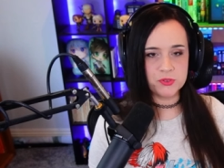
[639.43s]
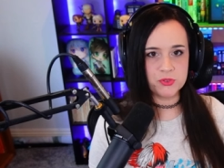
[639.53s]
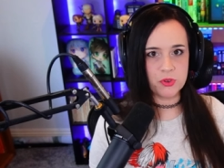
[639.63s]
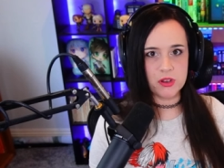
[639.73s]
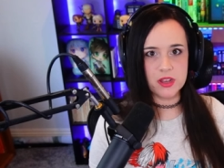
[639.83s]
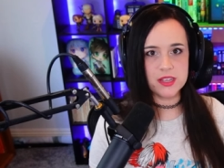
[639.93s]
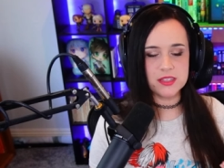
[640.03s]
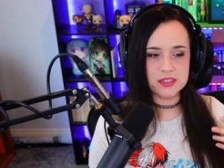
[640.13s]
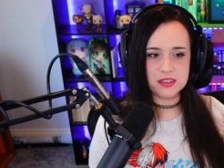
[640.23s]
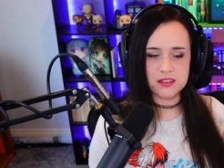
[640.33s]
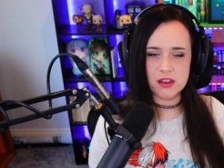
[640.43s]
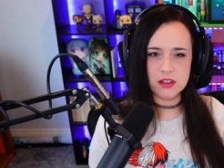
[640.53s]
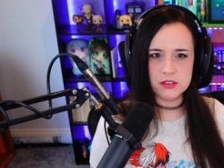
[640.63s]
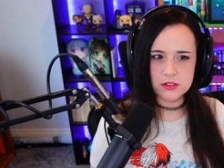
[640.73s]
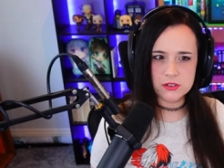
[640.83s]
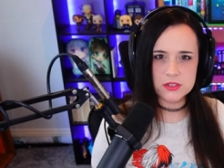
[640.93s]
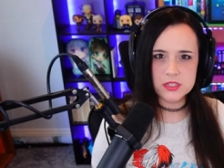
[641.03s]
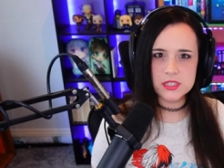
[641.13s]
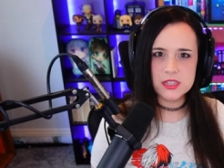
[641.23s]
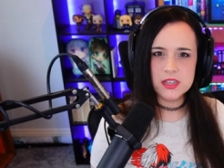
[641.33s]
drawings, the
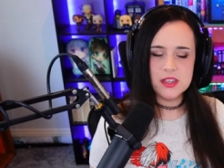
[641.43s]
colors.